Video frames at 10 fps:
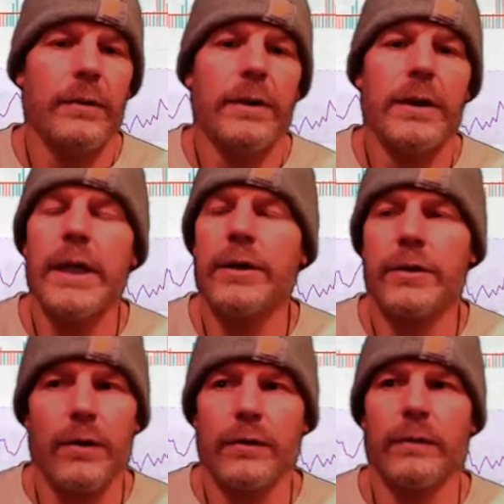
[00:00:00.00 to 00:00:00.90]
teach
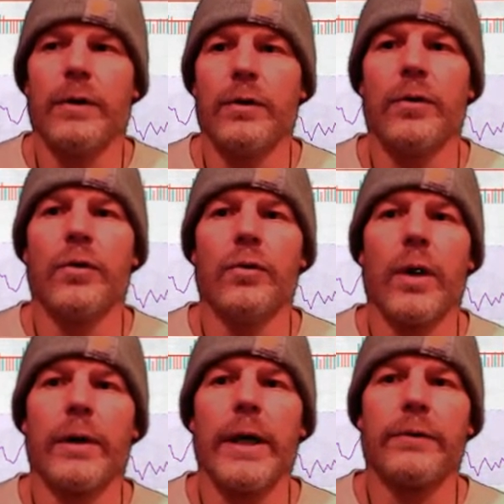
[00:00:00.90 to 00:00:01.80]
those of you who
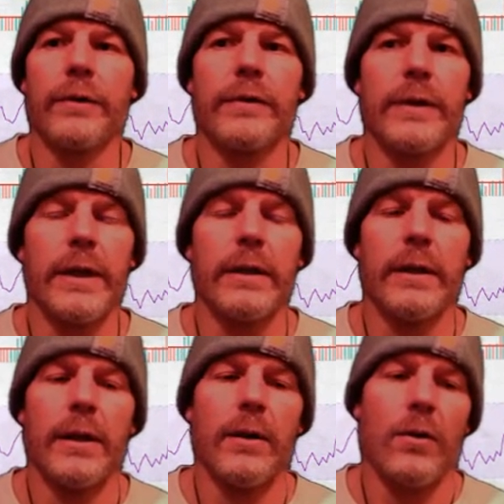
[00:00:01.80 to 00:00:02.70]
are interested,
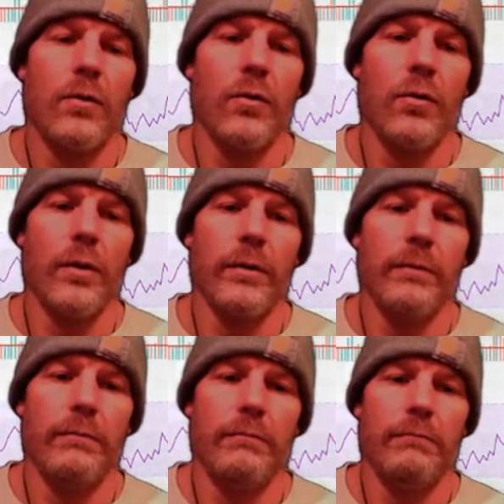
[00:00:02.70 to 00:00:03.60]
or,
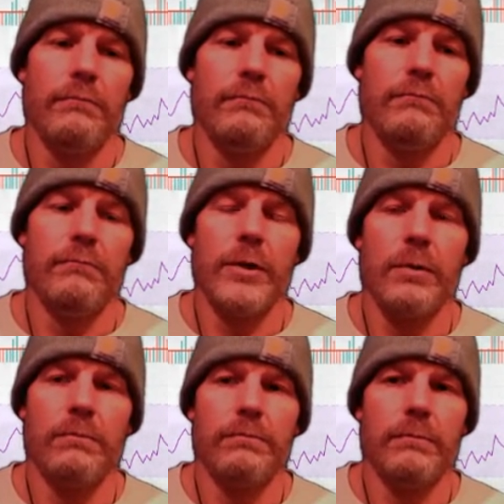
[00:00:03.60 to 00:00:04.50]
you
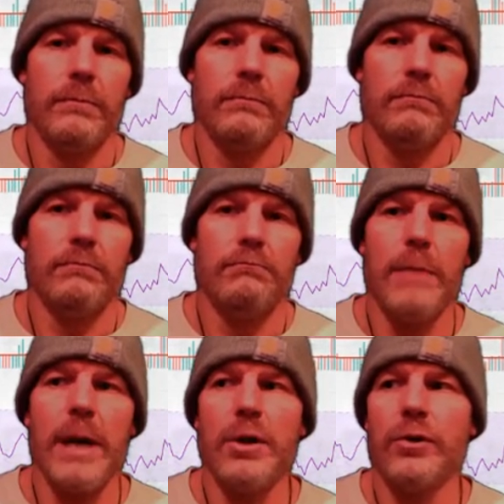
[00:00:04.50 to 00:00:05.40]
know,
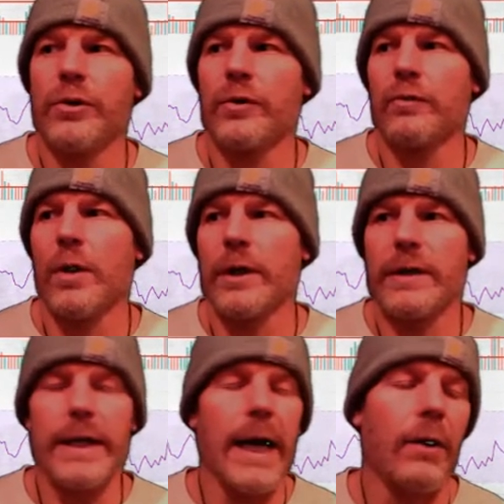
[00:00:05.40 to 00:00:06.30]
maybe you just want to
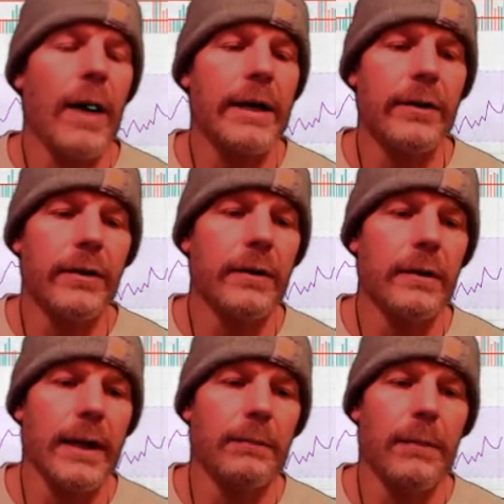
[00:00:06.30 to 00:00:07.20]
see how I do it.
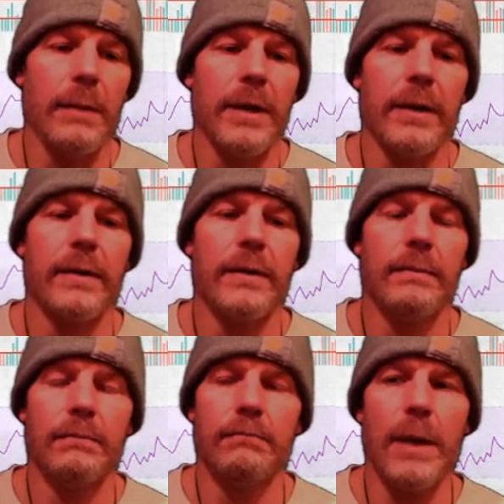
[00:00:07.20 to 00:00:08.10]
Like maybe
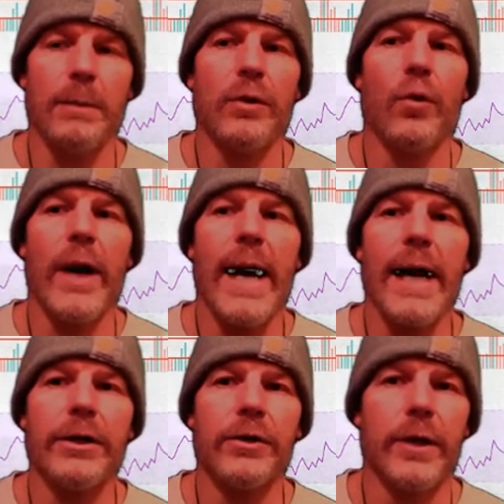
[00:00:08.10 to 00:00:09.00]
the way I
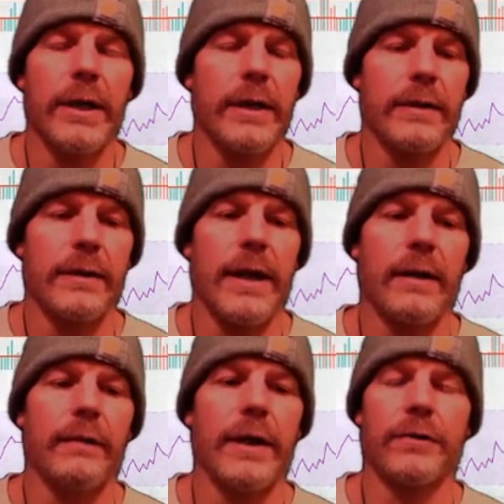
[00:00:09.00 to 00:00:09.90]
do it is not
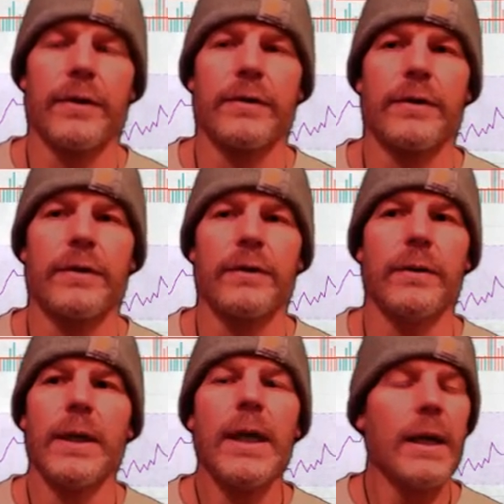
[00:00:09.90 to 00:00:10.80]
of interest to you,
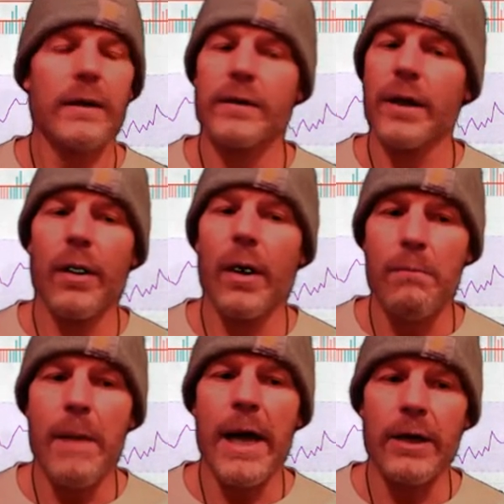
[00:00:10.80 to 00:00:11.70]
because there are
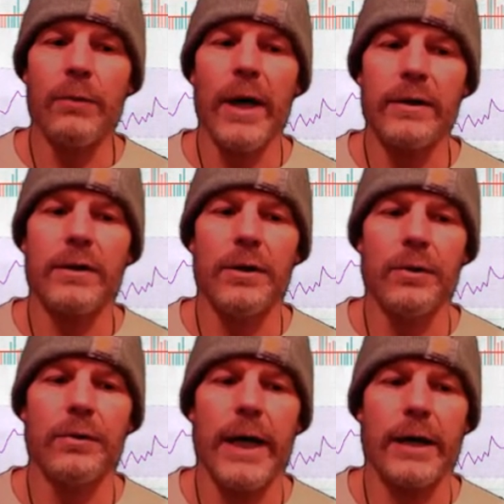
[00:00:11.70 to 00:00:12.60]
many ways to
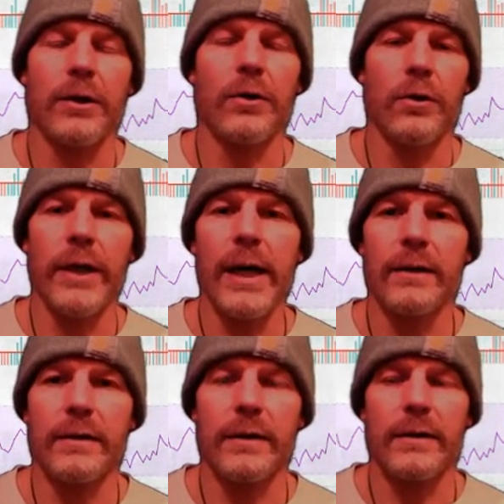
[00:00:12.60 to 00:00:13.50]
do technical
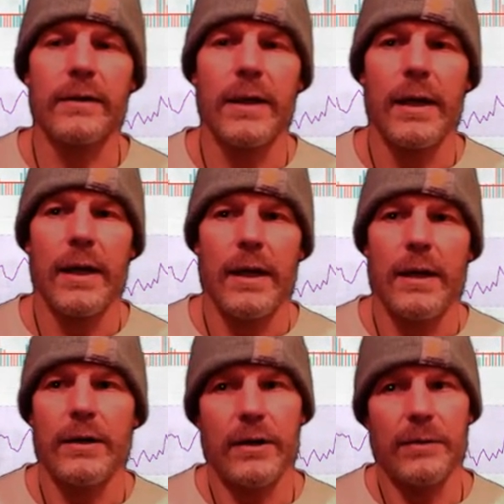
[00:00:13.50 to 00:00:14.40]
analysis.
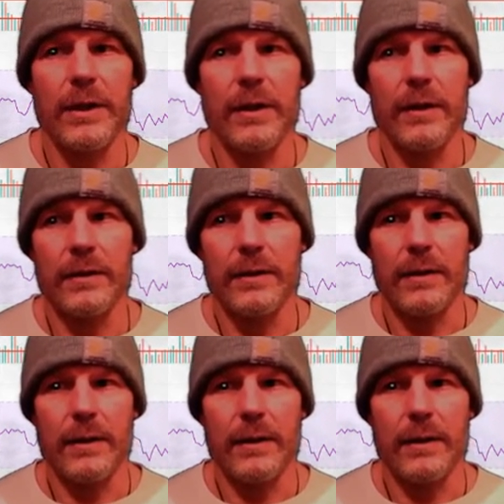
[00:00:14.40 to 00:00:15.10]
And just because